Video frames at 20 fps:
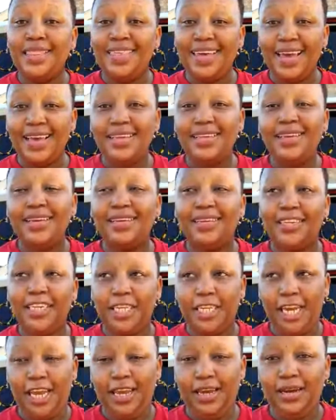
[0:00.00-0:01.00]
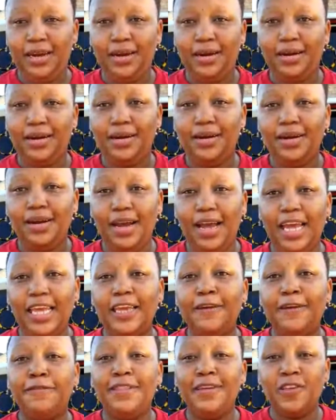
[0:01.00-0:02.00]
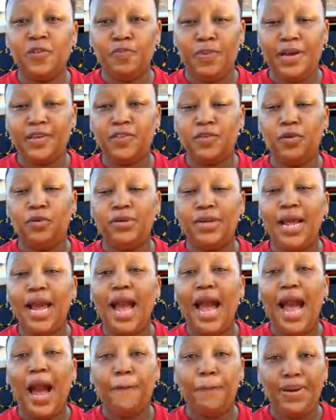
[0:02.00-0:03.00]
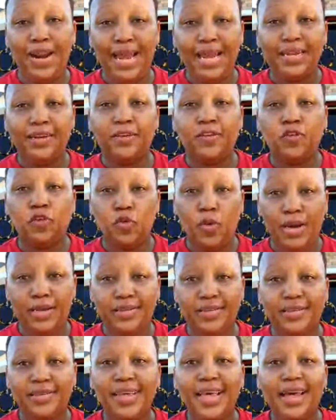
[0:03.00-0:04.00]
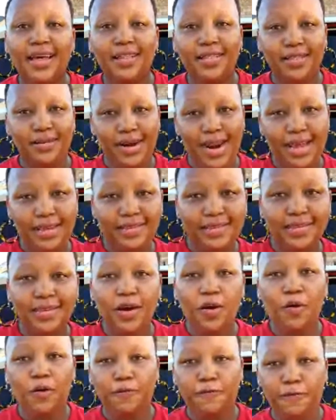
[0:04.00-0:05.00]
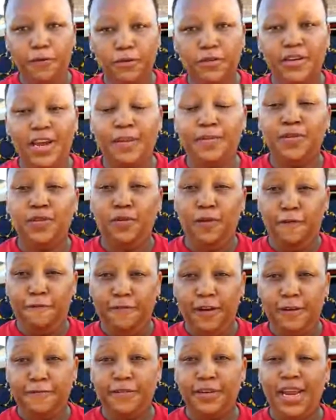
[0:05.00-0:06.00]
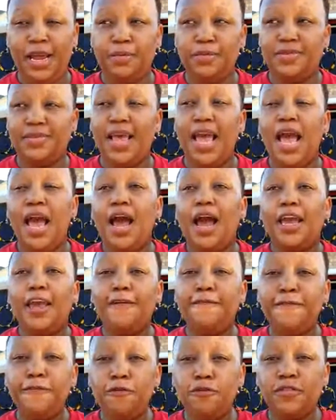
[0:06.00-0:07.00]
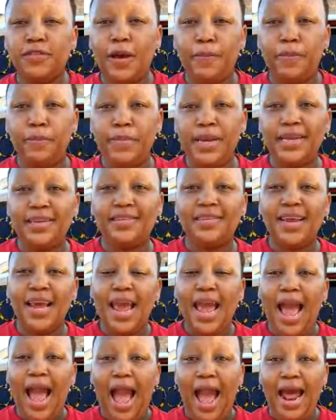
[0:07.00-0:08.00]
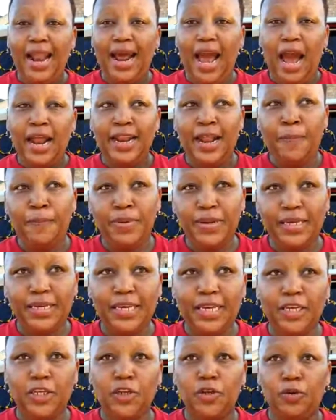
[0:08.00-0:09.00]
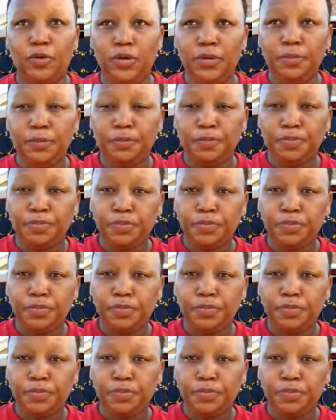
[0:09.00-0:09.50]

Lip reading: They check if this person applied twice, thrice, or 4 times or 5 times. If you submit an application,